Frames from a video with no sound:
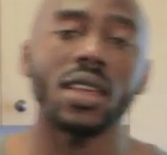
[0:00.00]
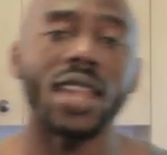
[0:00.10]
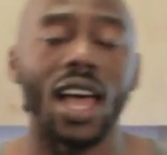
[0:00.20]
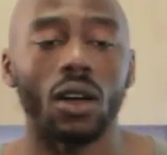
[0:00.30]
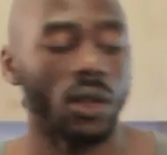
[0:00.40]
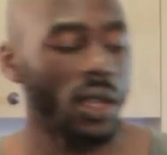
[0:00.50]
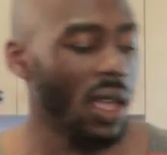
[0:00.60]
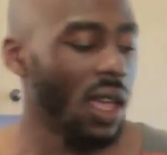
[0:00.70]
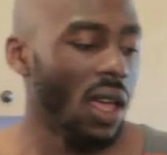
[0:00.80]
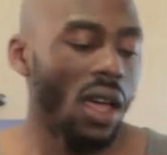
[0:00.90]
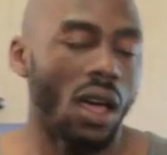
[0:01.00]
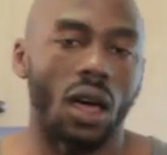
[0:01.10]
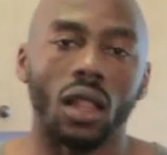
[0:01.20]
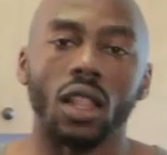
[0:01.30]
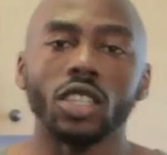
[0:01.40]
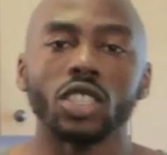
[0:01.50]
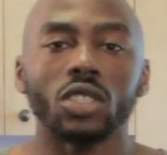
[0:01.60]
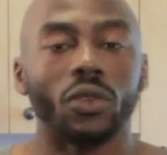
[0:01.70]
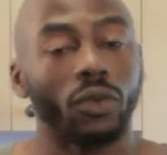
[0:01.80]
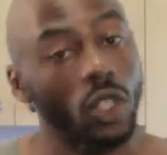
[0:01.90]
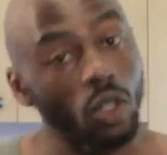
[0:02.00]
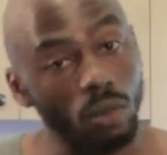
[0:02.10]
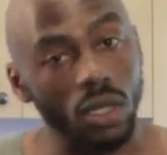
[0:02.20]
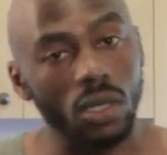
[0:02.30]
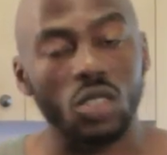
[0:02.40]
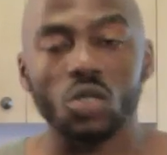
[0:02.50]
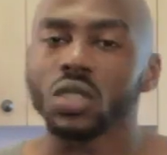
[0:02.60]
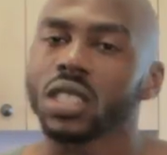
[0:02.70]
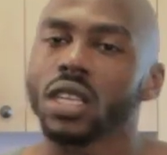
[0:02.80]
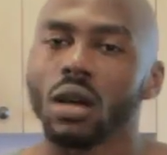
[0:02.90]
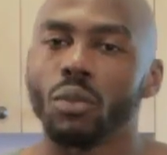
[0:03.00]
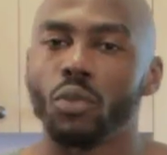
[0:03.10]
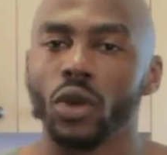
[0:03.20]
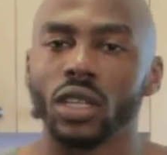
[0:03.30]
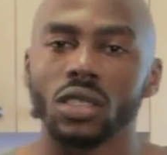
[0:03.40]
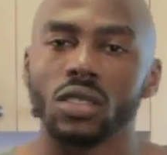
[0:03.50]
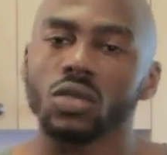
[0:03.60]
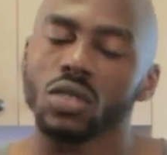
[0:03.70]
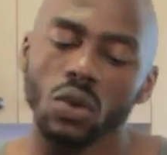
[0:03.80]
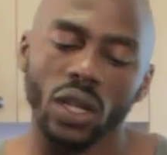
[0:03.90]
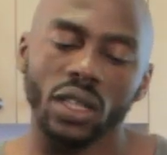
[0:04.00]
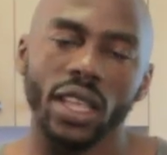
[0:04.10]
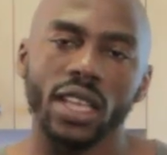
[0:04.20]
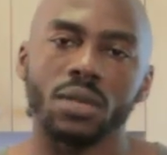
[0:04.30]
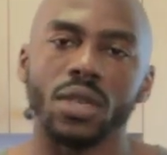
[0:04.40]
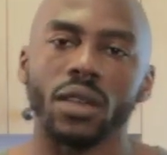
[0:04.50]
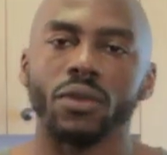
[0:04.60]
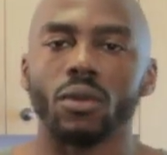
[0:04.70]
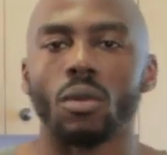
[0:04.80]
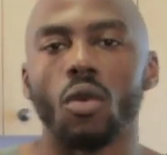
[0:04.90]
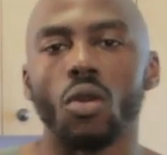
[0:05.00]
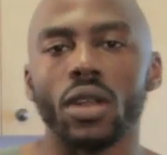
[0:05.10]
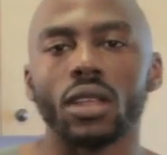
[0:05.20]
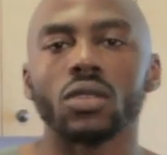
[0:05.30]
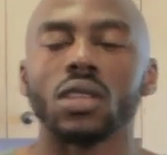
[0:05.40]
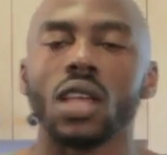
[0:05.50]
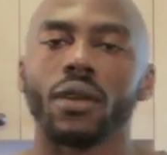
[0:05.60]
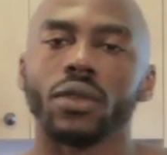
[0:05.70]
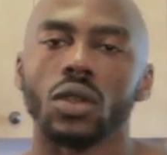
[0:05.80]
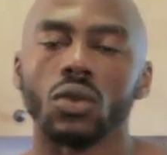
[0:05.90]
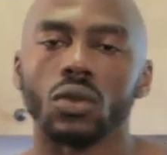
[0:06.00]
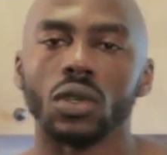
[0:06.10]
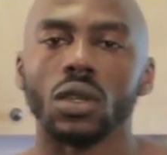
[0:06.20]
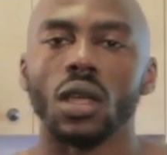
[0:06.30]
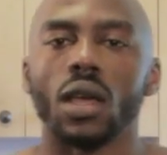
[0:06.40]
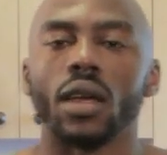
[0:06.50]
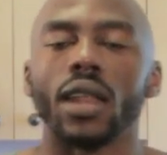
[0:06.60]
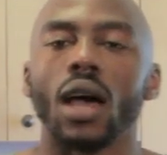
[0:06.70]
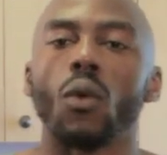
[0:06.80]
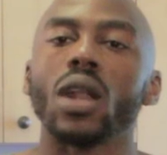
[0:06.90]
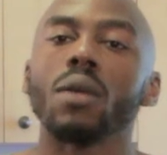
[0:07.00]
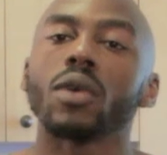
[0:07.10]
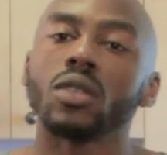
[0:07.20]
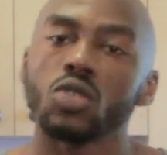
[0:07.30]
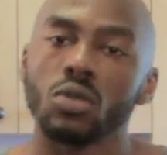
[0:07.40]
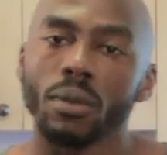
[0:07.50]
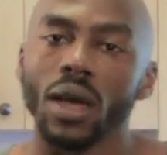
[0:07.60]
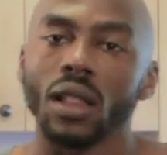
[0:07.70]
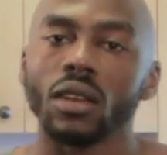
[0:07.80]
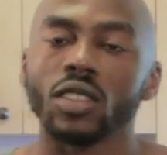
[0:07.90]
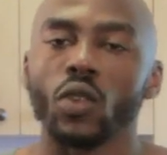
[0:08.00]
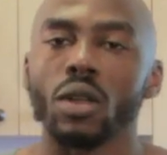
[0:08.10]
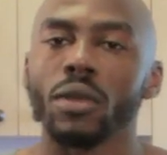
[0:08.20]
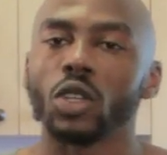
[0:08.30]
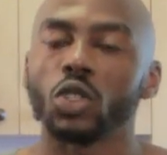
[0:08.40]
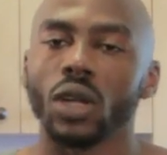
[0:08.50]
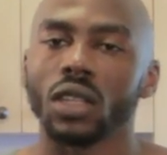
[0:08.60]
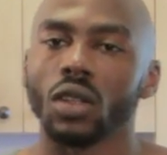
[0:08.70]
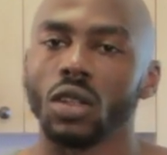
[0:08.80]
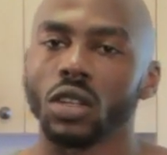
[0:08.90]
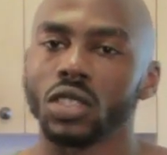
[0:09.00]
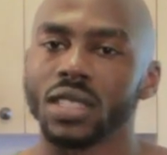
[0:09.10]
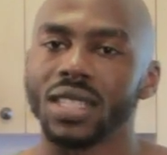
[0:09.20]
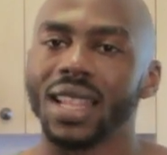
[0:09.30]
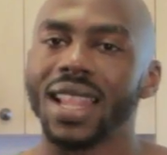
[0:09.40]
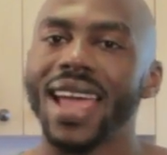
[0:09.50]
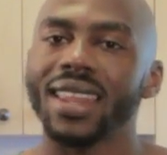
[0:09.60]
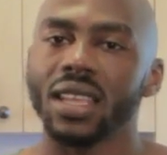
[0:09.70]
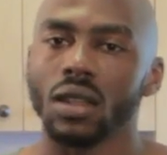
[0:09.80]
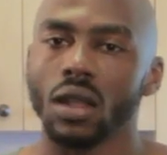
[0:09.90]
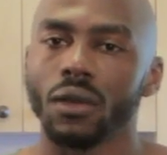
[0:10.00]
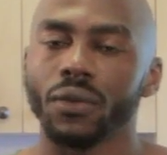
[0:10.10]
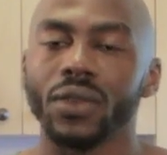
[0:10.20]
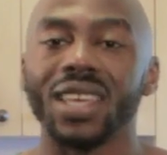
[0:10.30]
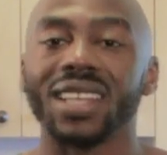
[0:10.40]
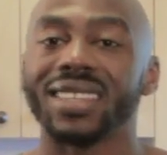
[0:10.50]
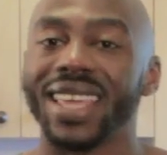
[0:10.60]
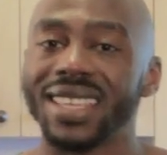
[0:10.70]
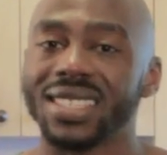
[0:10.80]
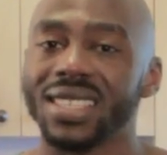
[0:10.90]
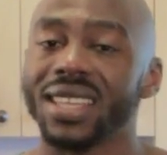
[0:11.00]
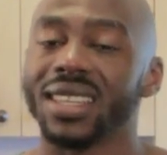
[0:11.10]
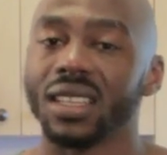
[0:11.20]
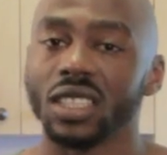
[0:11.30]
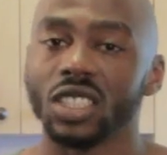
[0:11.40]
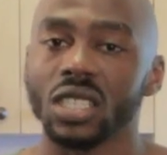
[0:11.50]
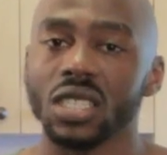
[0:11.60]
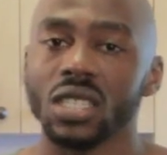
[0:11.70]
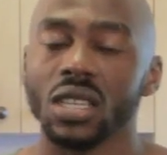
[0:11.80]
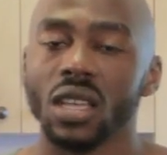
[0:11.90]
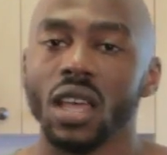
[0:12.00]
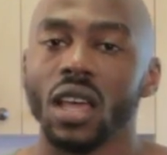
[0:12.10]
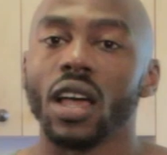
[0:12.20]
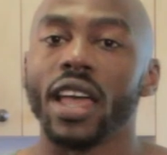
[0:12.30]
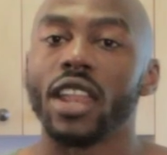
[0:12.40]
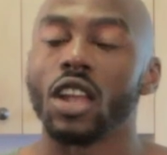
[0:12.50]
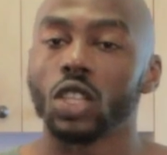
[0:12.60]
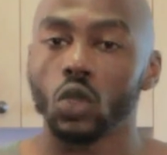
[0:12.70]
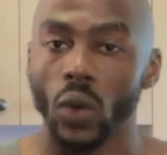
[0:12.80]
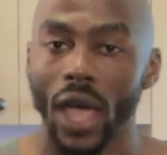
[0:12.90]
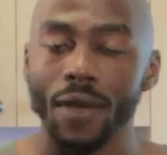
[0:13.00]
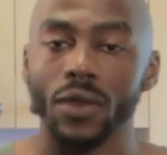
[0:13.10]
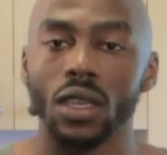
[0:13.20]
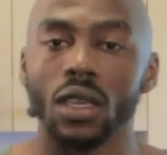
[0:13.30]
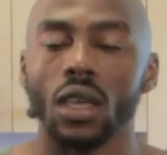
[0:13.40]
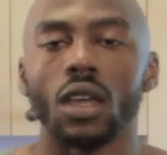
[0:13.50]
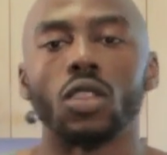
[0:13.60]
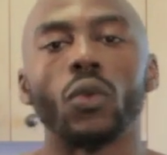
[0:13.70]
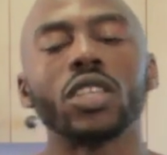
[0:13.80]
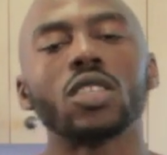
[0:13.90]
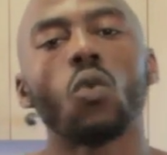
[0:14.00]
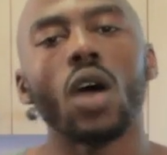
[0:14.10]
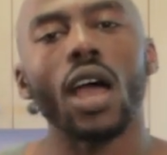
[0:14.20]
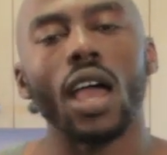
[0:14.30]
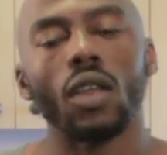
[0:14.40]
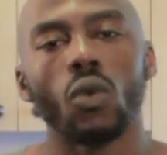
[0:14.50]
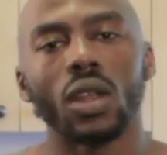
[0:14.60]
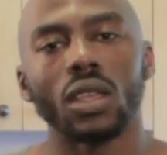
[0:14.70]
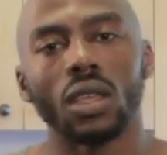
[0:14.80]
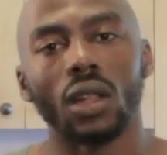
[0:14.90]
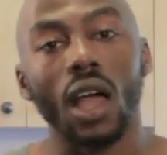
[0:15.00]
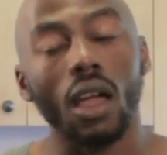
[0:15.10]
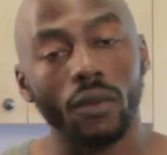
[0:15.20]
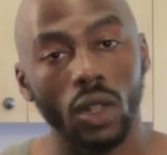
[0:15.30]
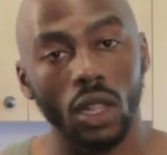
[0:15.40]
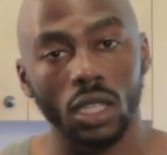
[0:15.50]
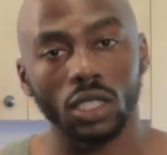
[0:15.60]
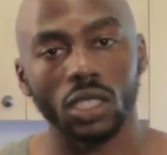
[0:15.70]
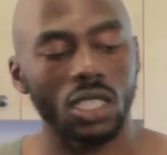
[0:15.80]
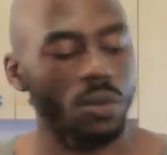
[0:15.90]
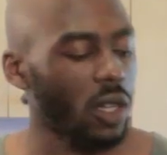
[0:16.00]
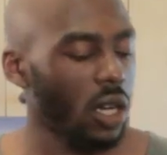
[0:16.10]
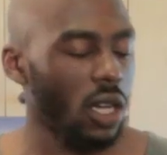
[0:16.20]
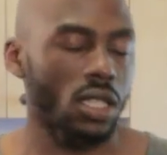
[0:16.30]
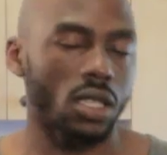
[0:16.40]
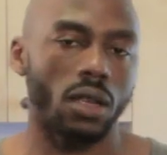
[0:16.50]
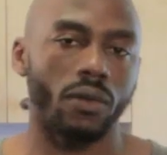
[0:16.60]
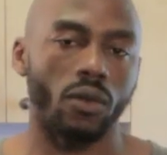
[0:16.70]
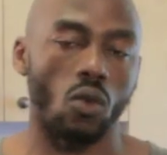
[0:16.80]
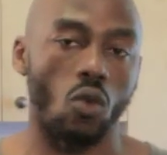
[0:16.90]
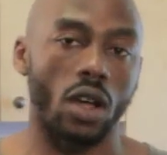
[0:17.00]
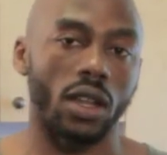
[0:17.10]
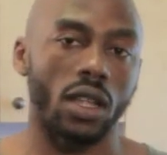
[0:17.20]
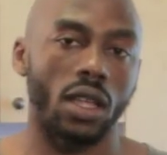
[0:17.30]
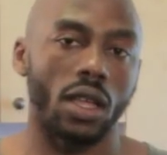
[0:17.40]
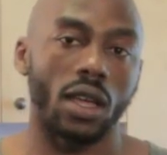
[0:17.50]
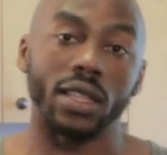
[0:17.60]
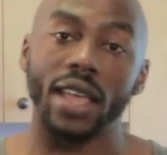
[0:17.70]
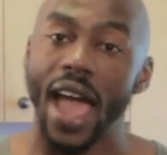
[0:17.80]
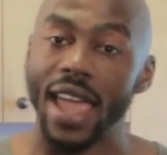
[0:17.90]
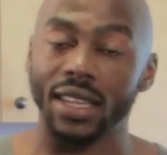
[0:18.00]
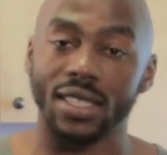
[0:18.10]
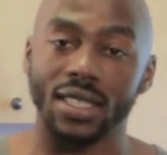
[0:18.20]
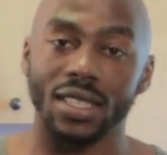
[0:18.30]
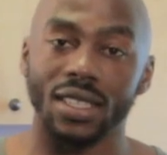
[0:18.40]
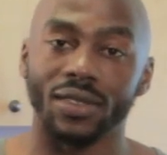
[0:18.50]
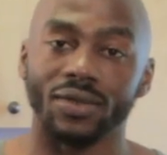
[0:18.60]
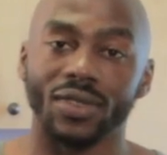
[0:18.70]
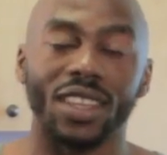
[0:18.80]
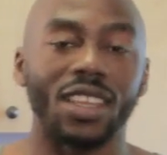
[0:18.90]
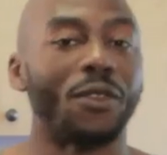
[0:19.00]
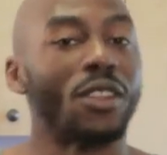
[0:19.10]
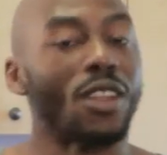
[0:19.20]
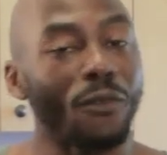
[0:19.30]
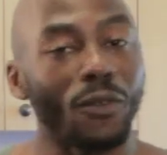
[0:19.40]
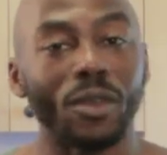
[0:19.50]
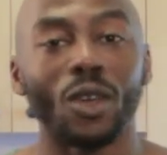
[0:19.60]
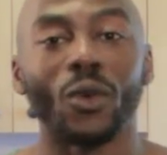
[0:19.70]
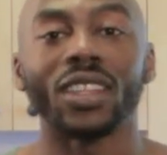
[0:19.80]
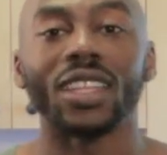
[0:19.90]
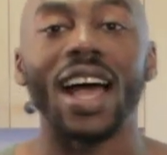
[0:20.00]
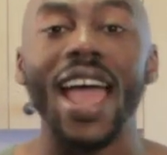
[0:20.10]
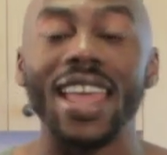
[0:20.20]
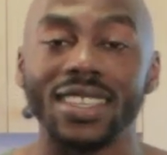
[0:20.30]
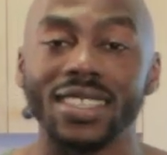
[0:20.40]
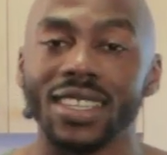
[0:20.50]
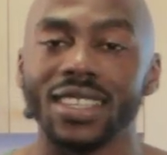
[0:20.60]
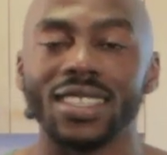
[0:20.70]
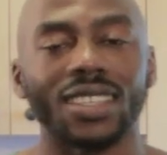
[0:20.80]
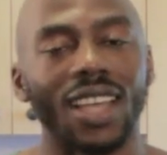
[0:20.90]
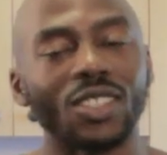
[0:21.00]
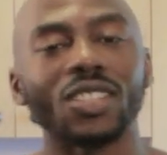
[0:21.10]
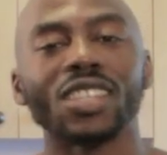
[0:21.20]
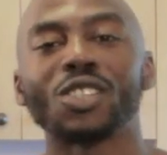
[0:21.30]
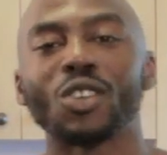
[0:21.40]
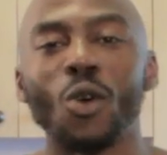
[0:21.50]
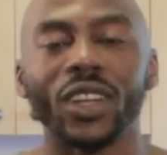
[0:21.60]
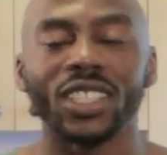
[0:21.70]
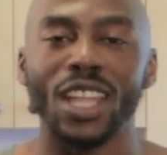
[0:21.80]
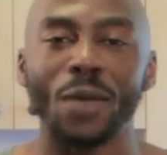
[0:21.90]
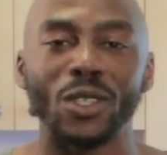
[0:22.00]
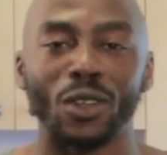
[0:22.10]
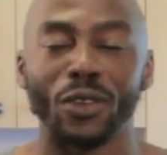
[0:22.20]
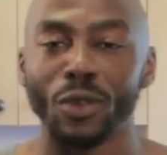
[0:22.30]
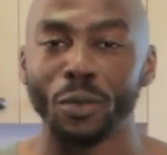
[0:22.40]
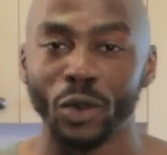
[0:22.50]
Now, a lunch to me is usually a bridge. It's usually what takes me from the morning to the afternoon. Now, when I'm consuming my lunch, I want to make sure that the lunch is light enough, yet tasty and delicious, and not too heavy. The reason why I don't want to eat a heavy lunch is because, for one, the itis. If you're not familiar with what the itis is, I suggest you go watch an episode of The